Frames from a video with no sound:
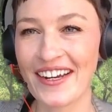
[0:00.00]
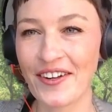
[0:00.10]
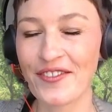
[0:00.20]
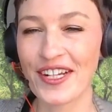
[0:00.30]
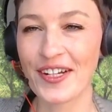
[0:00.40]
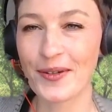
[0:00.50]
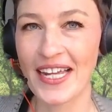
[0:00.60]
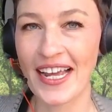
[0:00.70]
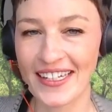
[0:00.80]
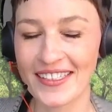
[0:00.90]
already quite
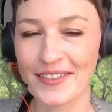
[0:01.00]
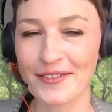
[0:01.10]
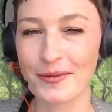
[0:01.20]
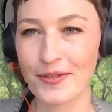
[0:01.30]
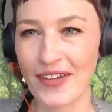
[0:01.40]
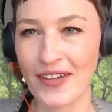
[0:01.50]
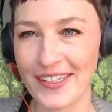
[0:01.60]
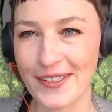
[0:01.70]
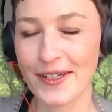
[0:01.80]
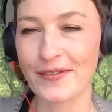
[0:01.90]
active in providing
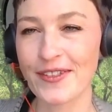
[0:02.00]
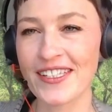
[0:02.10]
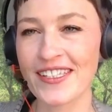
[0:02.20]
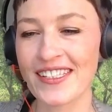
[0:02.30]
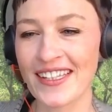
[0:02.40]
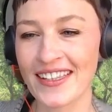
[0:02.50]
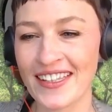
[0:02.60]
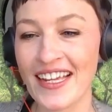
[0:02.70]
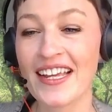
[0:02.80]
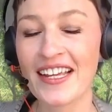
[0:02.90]
services. And
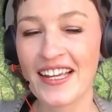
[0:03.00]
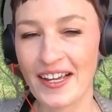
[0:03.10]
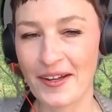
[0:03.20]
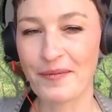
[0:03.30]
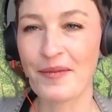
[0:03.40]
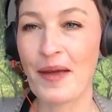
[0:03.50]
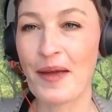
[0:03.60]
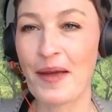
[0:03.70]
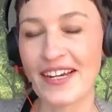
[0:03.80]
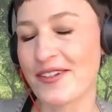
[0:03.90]
I mean,
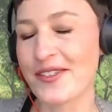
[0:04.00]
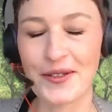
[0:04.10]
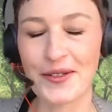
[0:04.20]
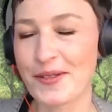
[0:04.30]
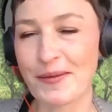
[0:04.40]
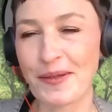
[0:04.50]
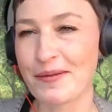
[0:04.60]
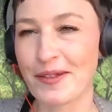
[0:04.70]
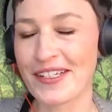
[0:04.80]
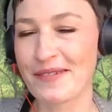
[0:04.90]
Sarah is going to speak
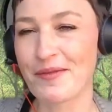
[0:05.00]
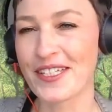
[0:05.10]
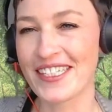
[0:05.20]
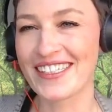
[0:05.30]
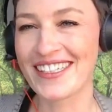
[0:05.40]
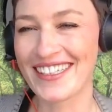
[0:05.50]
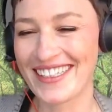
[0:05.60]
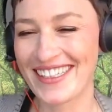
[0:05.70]
about that in more detail.